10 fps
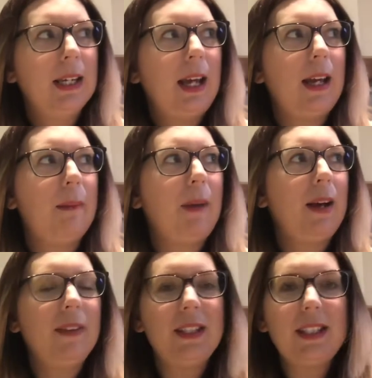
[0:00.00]

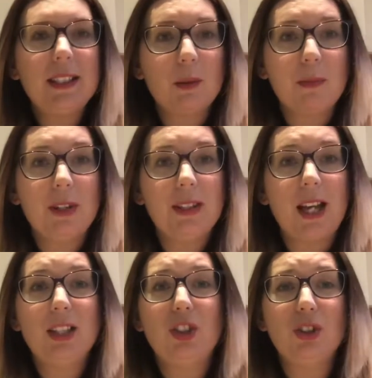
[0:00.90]
And this is something
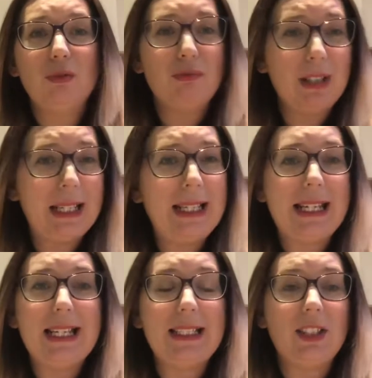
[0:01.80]
that is just really
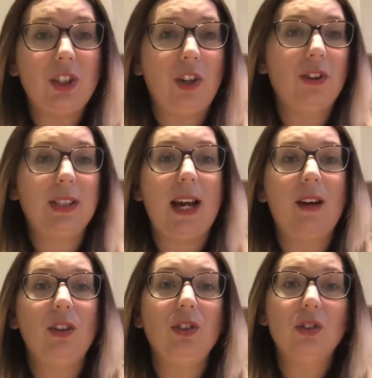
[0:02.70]
easy to cut
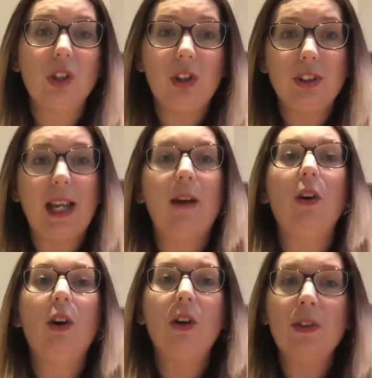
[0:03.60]
out, and you'll cut out
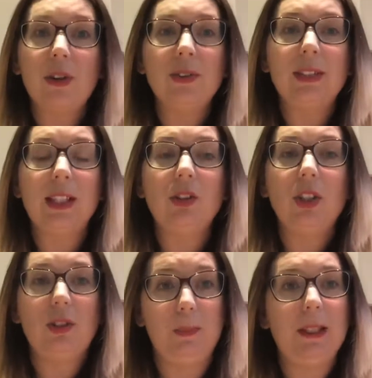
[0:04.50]
all those
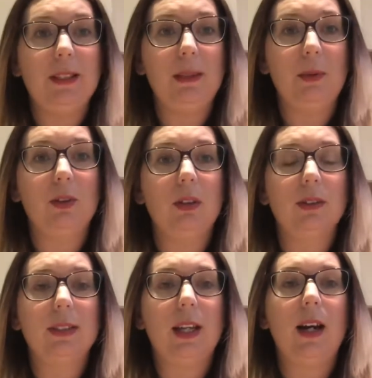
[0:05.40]
single-use plastic
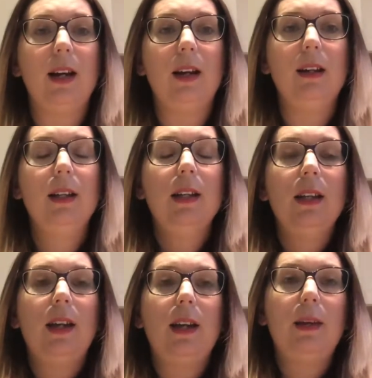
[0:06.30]
bottles that are
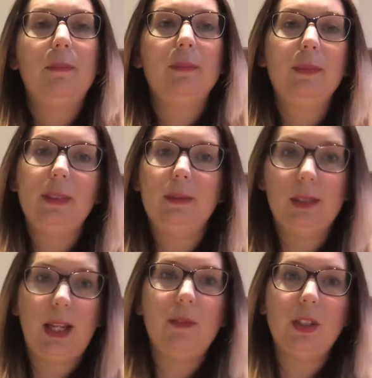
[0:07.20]

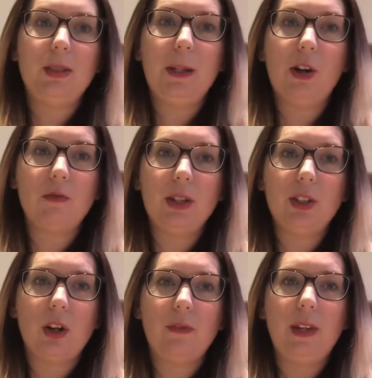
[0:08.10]
having to be got rid
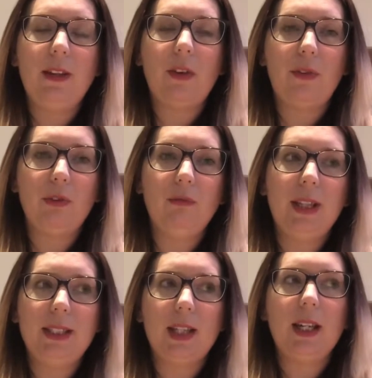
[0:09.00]
of either through
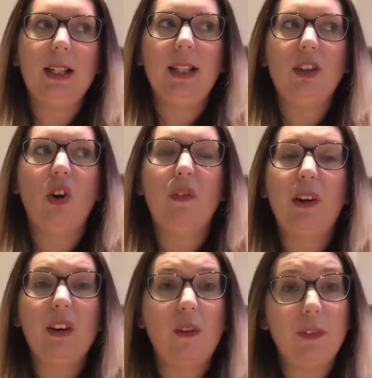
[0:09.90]
recycling, or
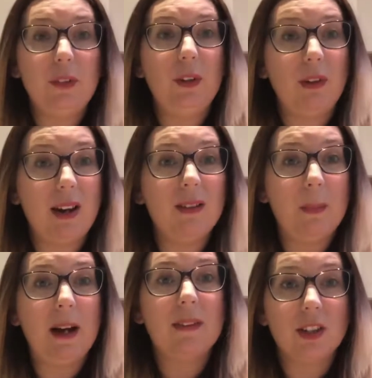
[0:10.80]
very often if you're out and
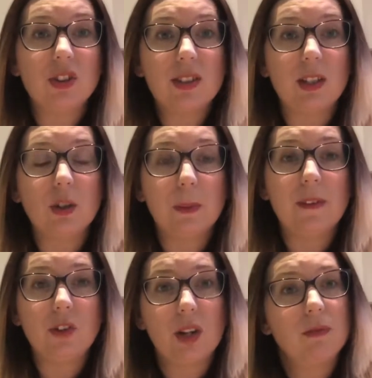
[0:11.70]
about, they just end up in
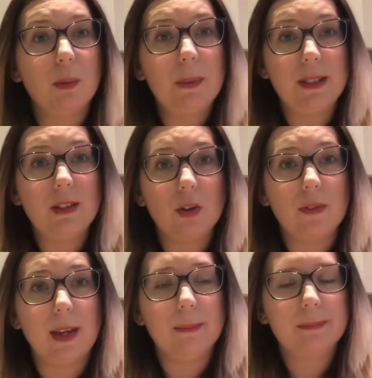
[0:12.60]
the general bin, don't
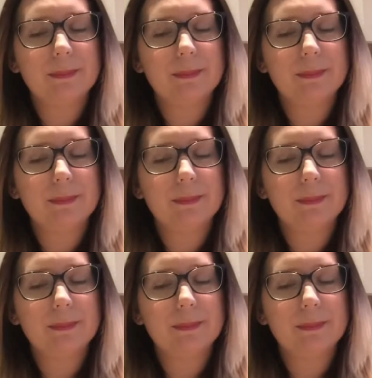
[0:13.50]
they?